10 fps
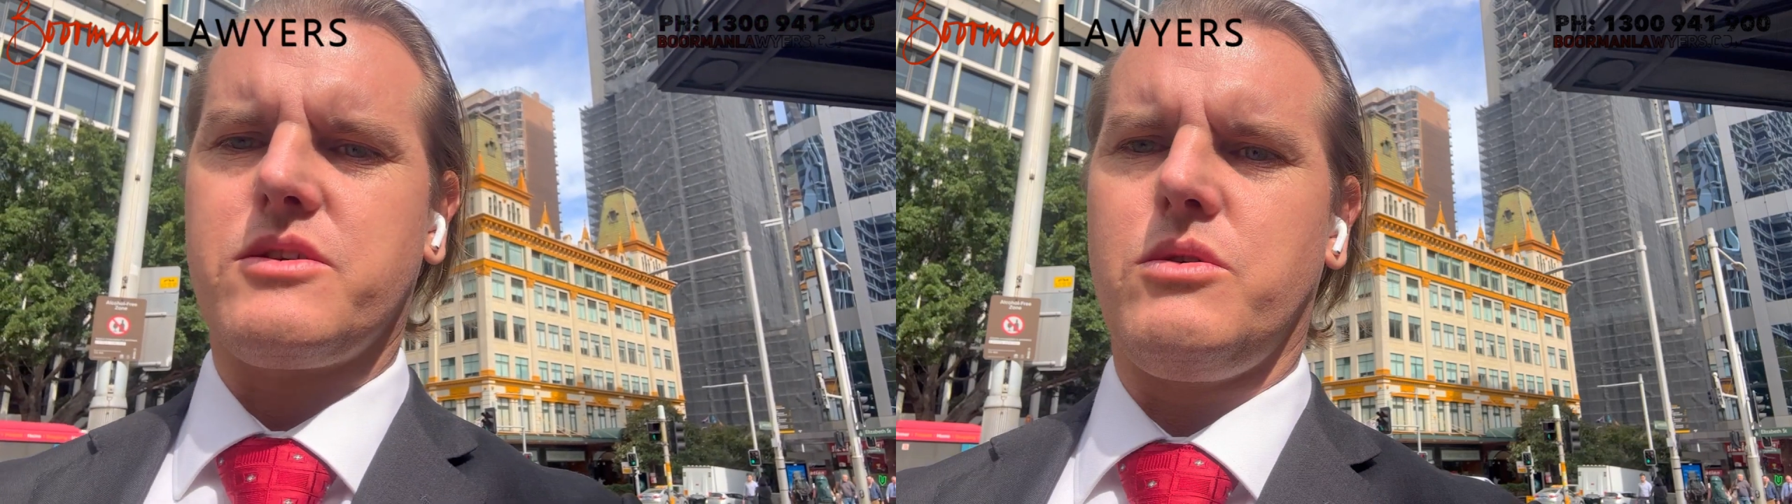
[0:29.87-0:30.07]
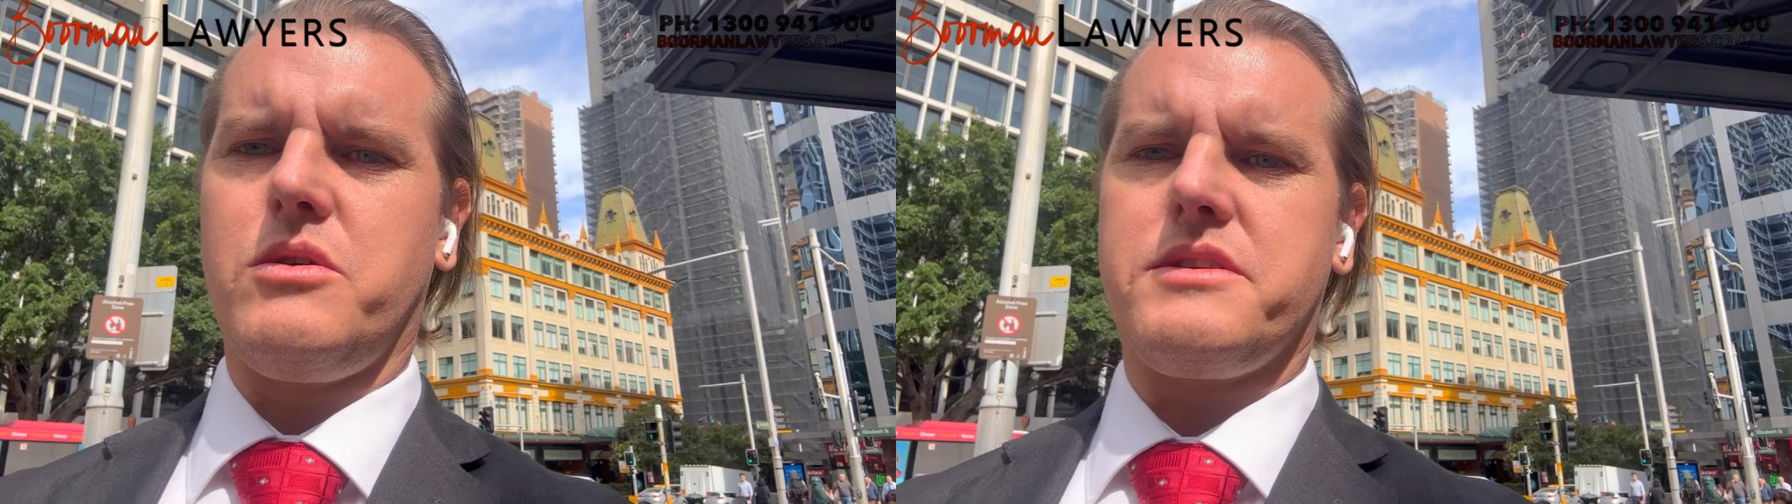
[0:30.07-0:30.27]

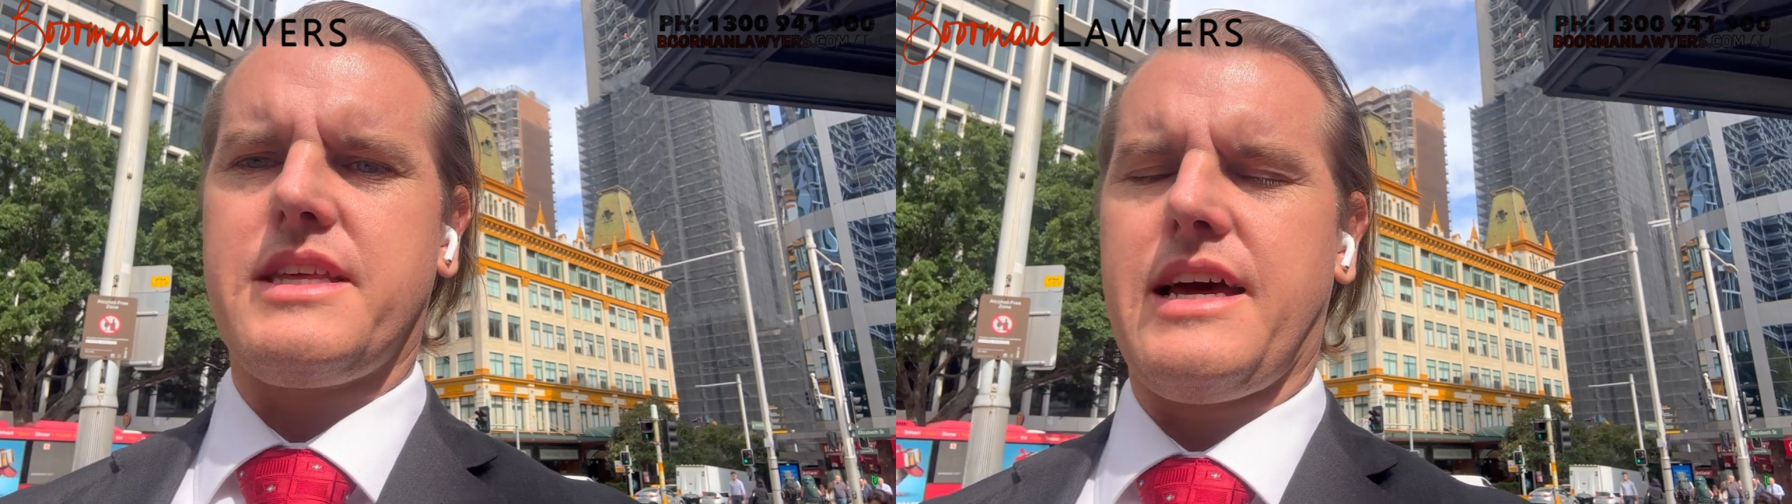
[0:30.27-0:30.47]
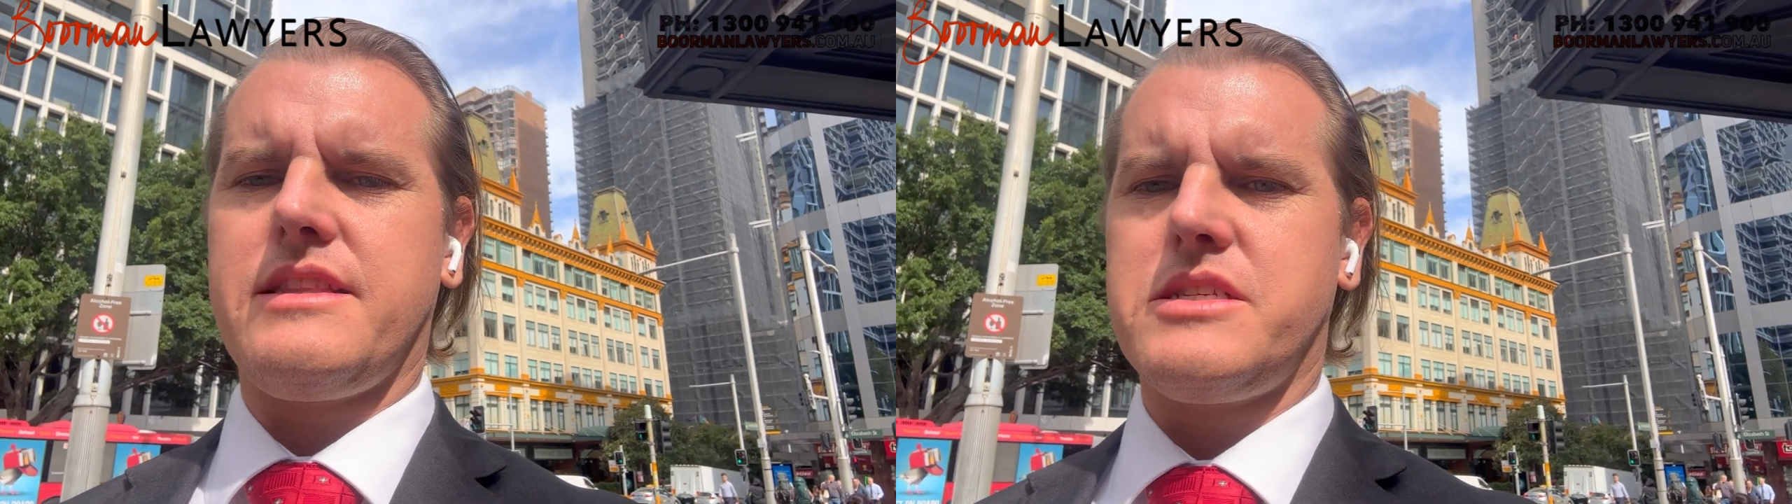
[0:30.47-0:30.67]
court
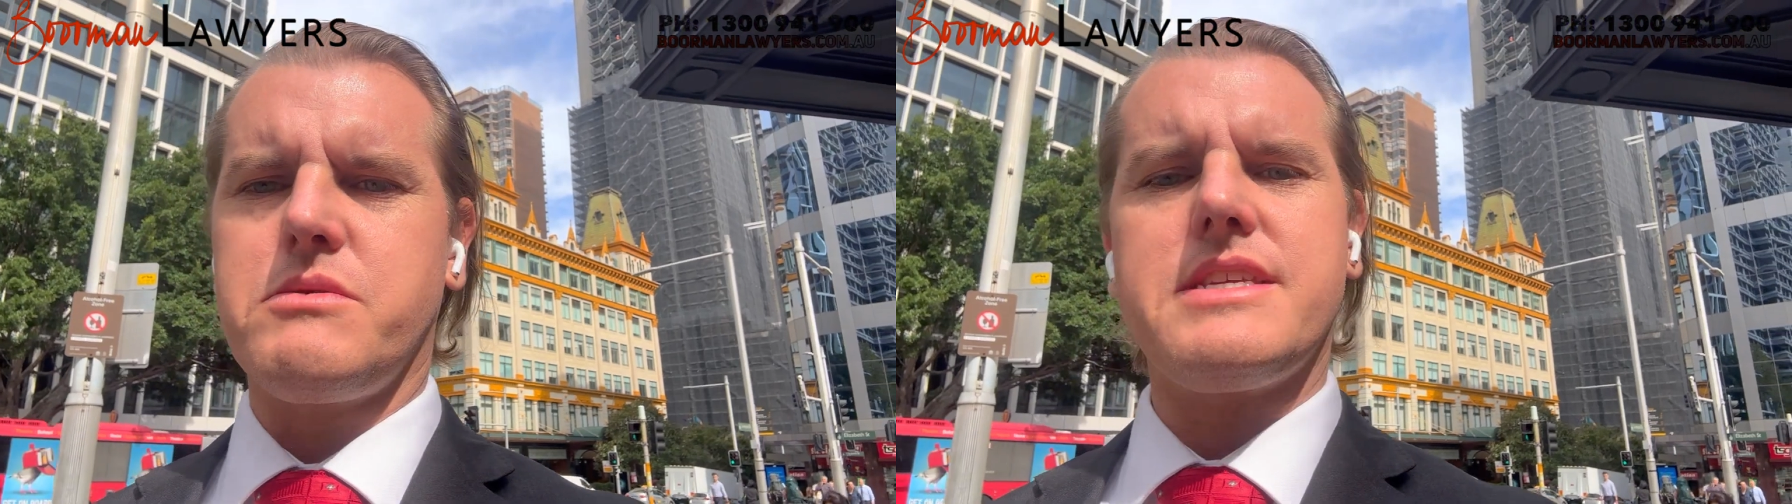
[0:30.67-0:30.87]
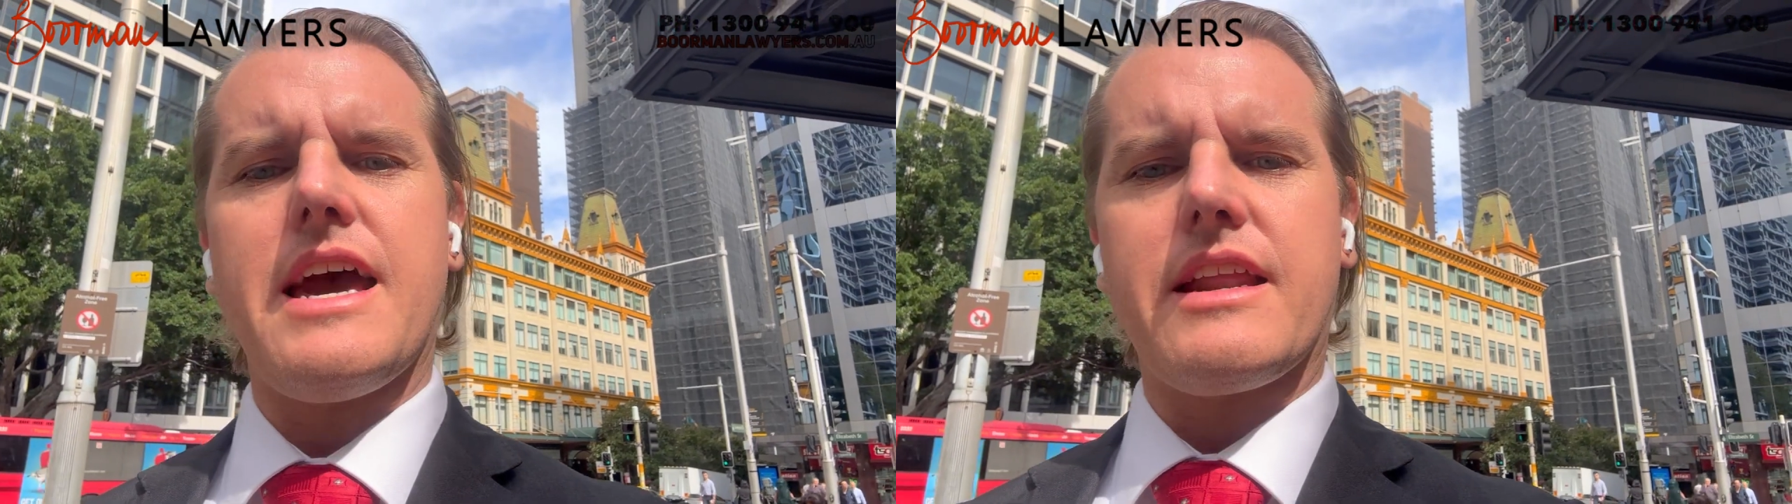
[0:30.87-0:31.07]
that this
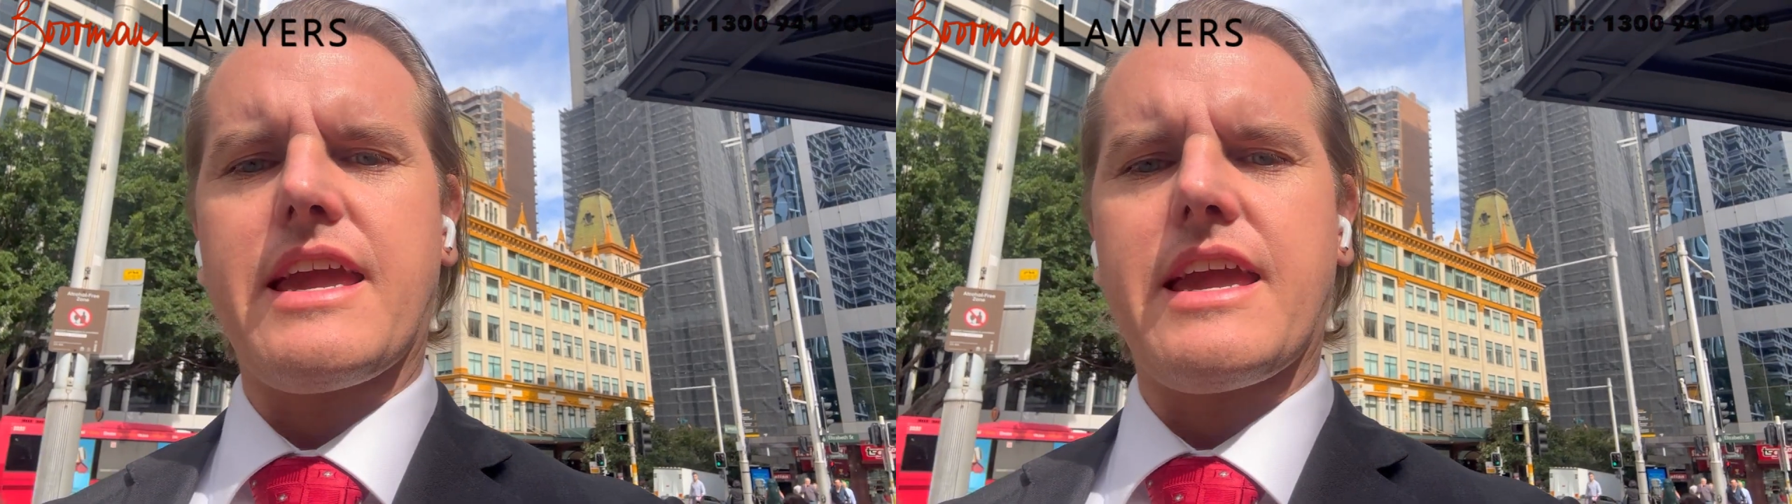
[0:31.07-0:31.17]
was out of